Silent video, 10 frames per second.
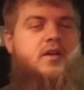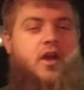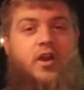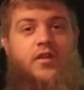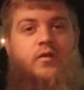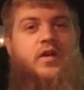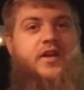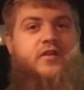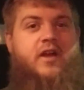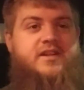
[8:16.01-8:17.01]
Another
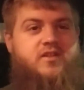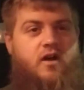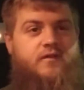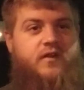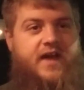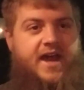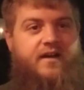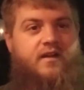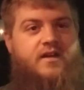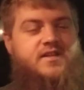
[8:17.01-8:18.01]
really great song for
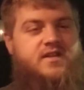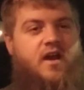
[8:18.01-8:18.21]
that is